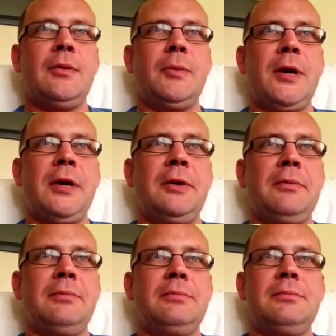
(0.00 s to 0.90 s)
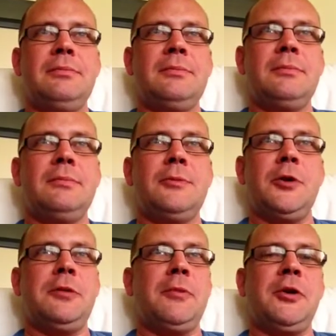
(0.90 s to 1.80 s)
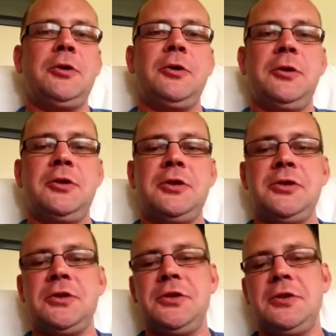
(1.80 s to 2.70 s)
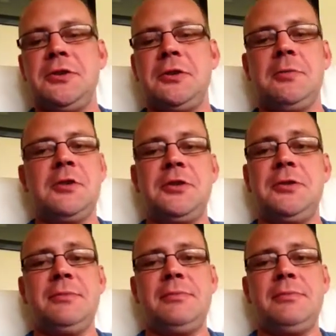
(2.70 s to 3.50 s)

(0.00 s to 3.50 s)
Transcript: when what you might call injustices are committed.